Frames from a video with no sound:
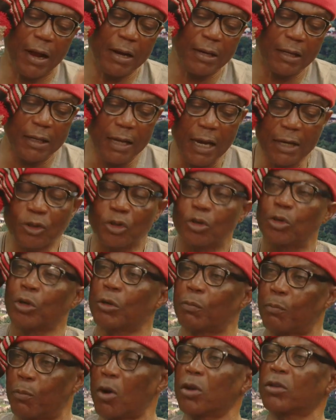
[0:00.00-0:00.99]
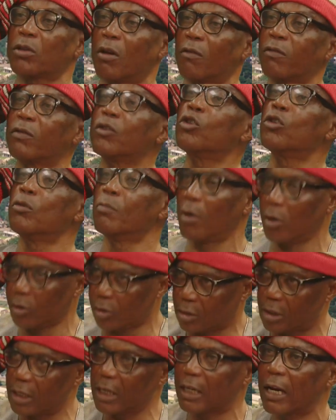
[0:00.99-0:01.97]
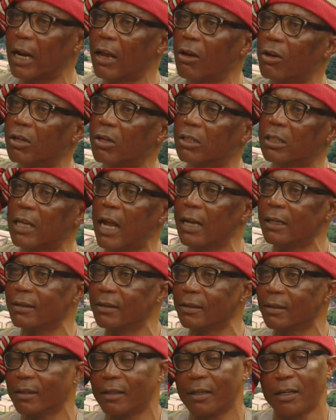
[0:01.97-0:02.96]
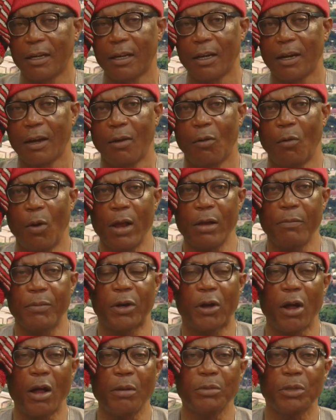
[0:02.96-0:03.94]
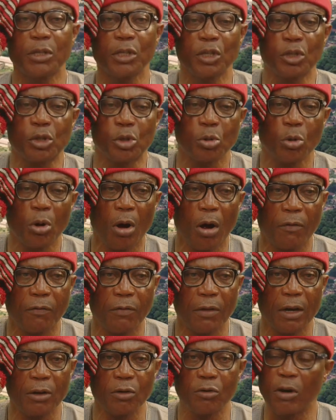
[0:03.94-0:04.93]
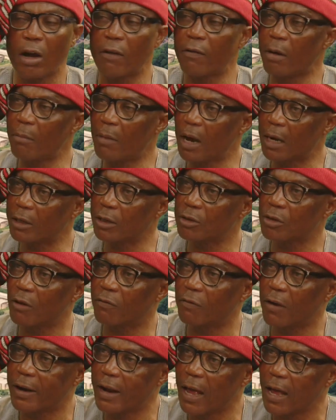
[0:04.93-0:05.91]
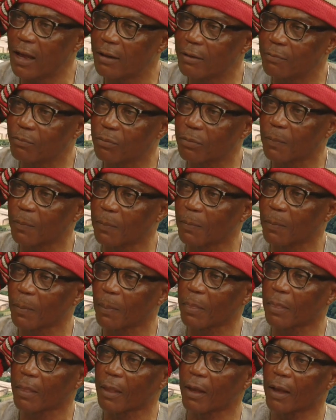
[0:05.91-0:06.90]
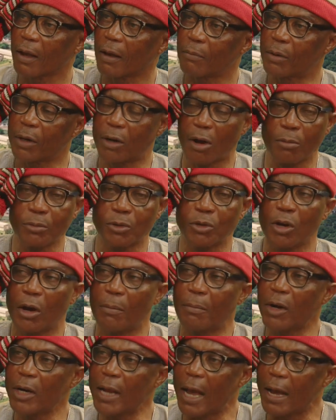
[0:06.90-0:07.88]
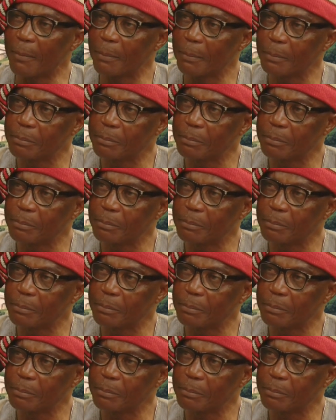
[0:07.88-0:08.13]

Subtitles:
it gets to the point of you must declare your stand, well, it becomes the issue of whoever marries your father becomes your mother.